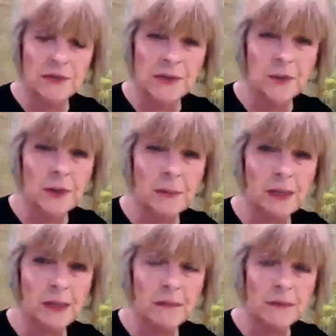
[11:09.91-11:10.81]
You see what I
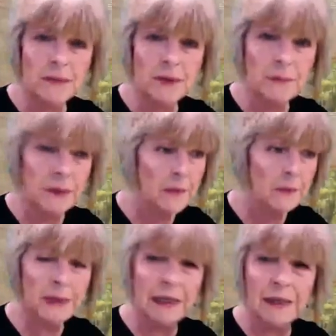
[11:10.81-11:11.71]
mean? It wasn't
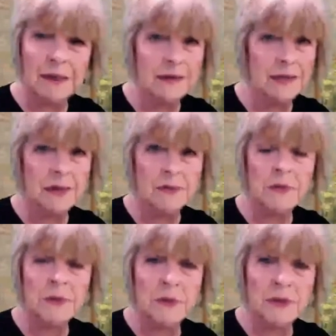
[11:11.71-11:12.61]
about him cleaning his
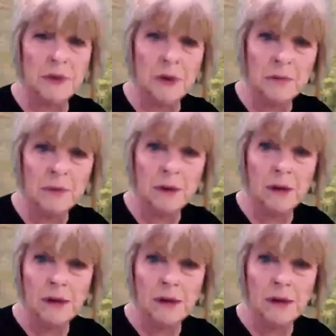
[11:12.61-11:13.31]
house all the time.